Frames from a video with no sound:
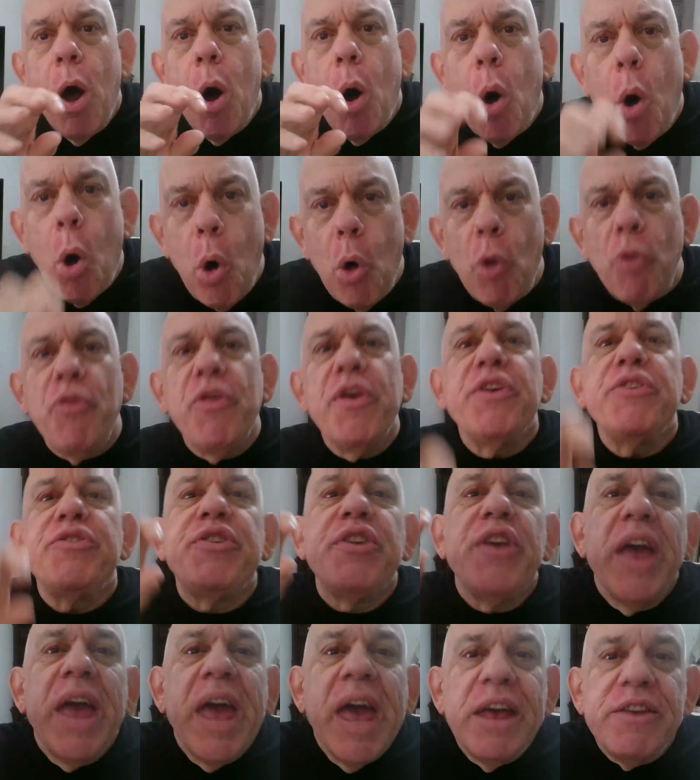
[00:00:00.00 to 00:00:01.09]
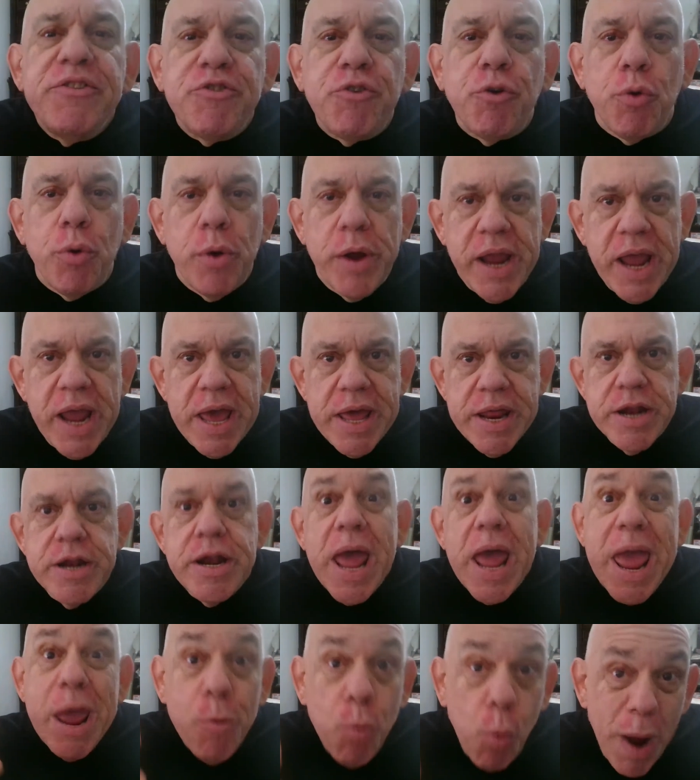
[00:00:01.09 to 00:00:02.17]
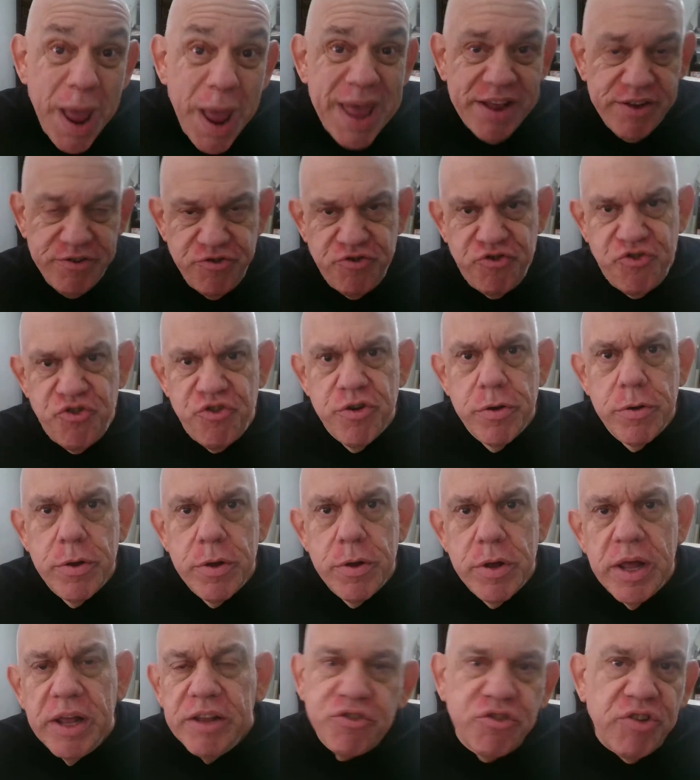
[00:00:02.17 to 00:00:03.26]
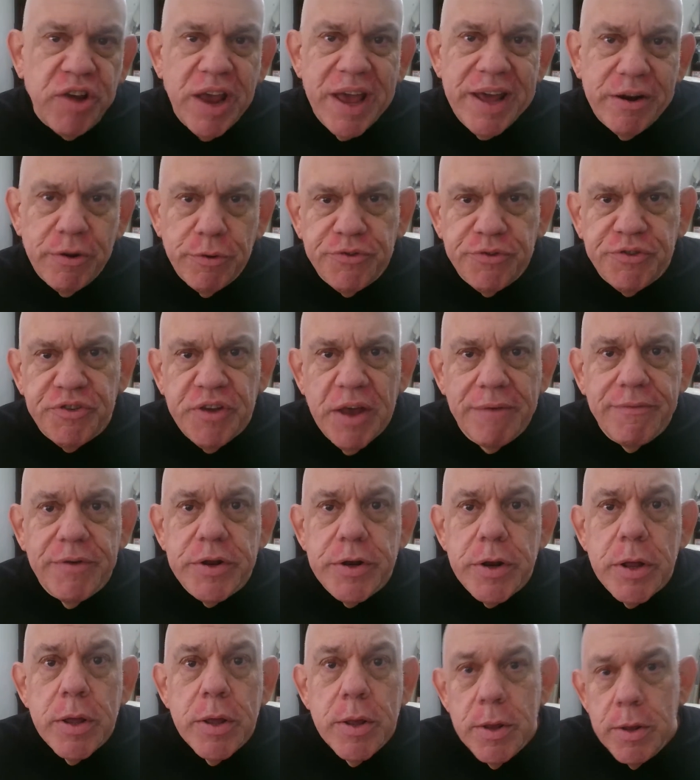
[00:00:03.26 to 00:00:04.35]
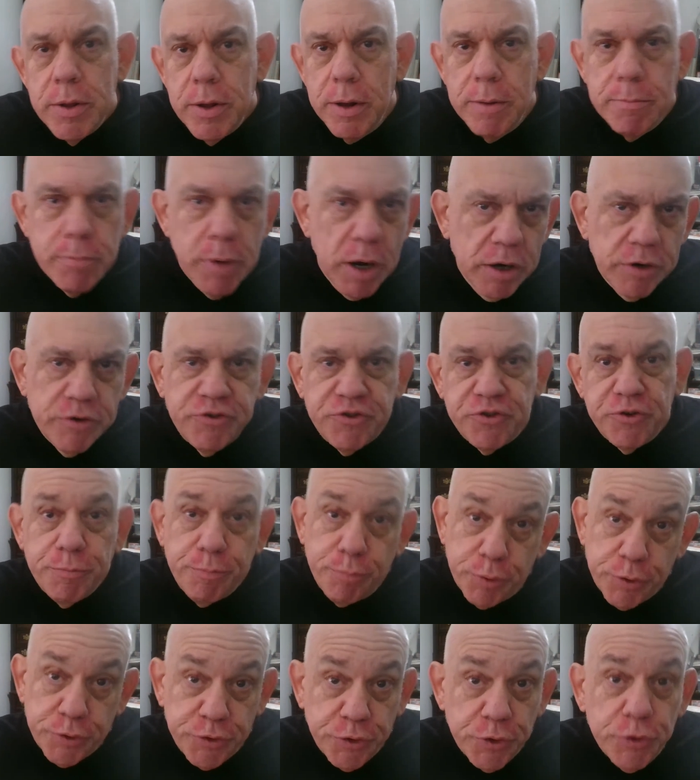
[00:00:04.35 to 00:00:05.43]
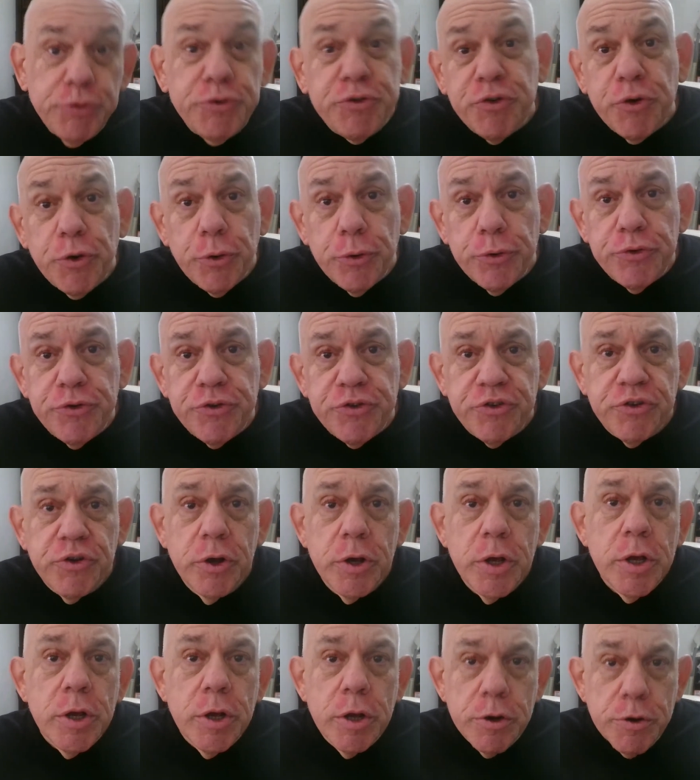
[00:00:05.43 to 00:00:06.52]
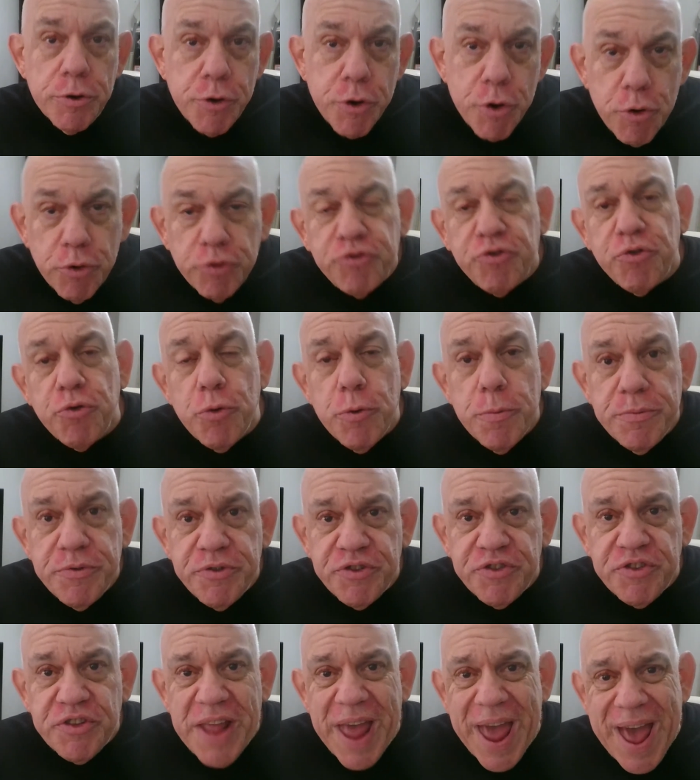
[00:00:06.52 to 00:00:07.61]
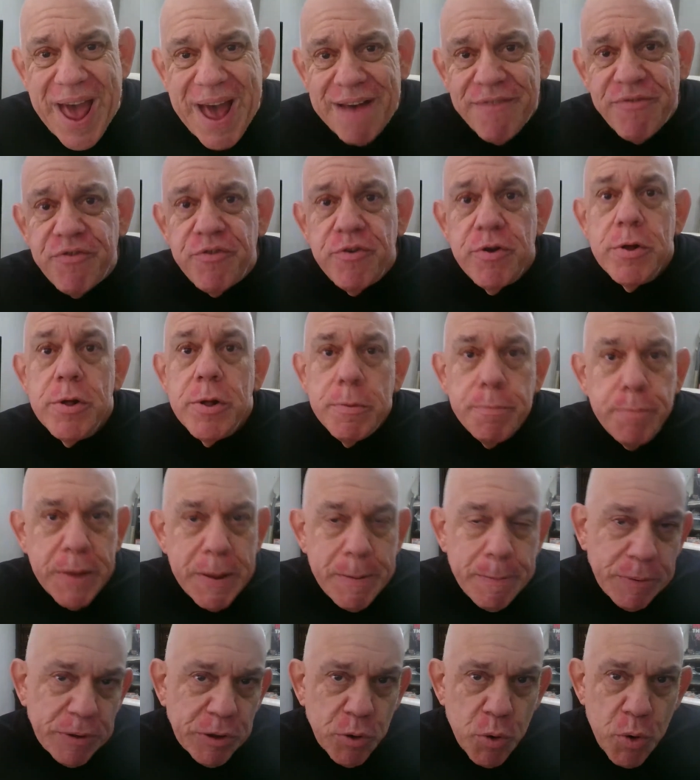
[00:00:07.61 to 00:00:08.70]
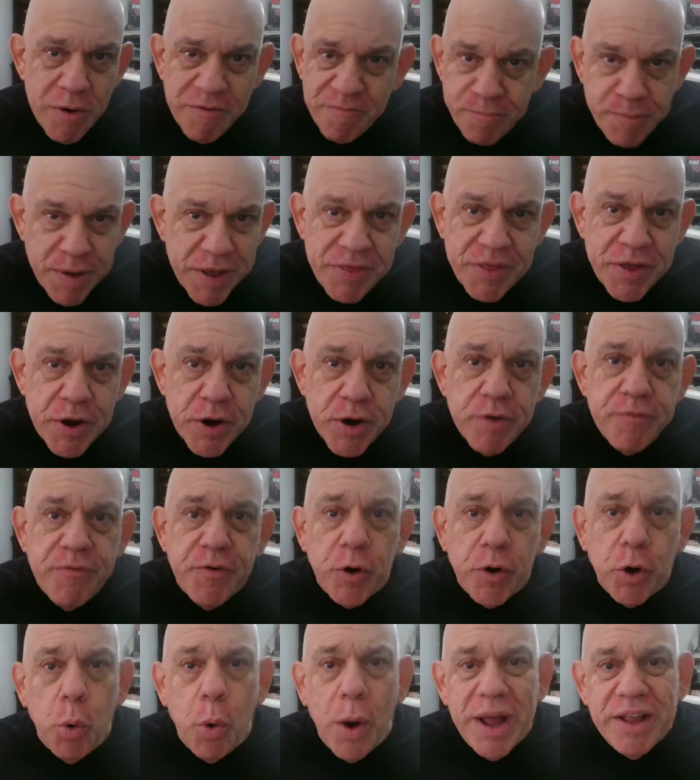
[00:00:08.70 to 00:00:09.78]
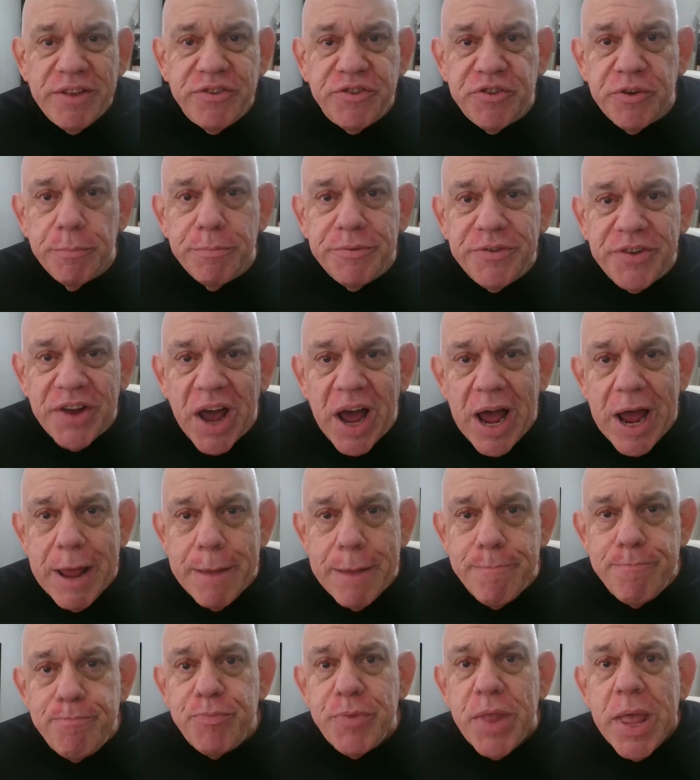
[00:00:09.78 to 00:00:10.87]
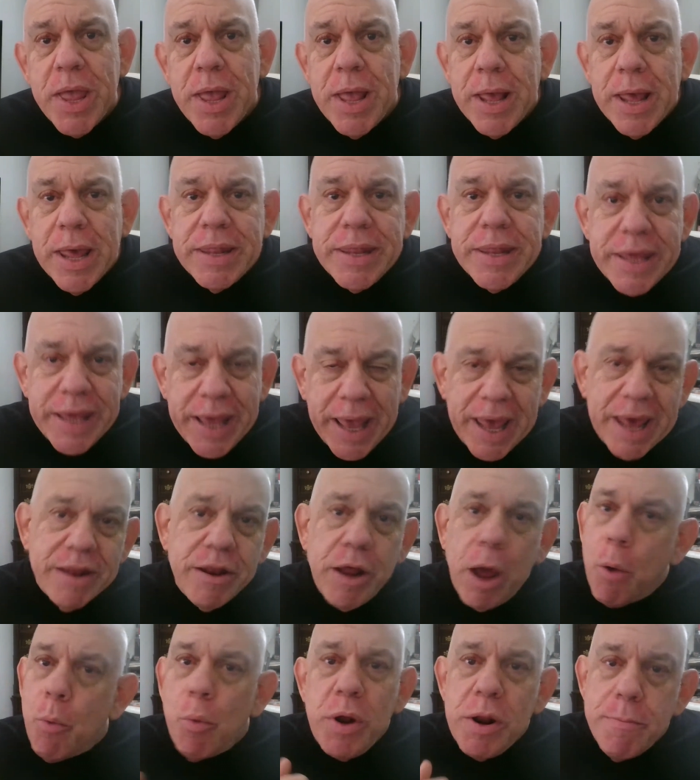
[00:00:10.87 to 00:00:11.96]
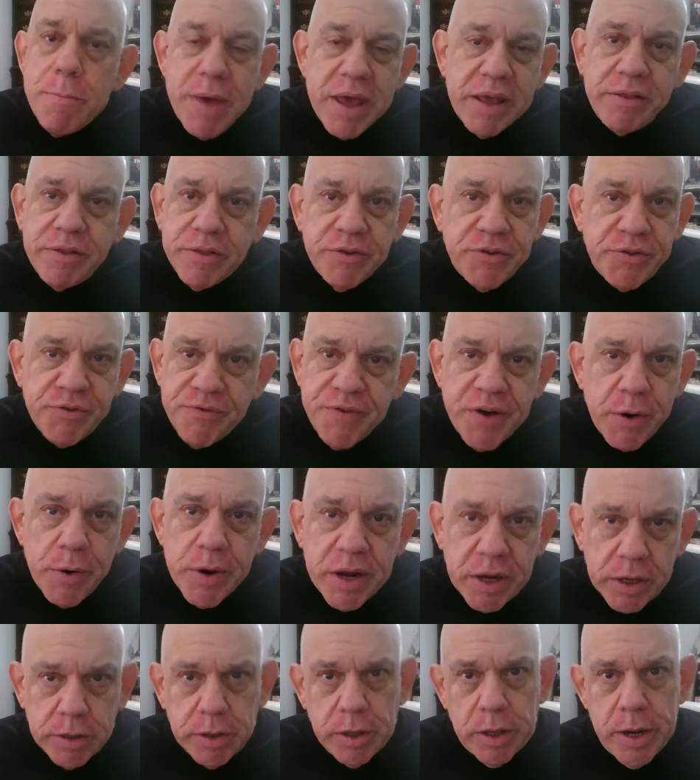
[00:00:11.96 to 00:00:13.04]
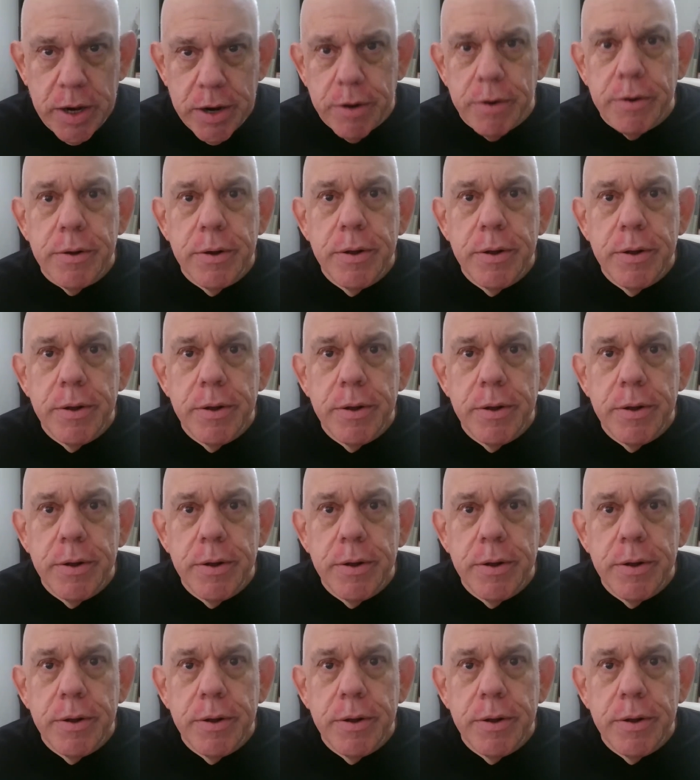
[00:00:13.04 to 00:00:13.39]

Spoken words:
All this has created a wedge at Channel 7 amongst producers, newsroom staff, people who have been there for quite some time. And again, I want to make this very clear.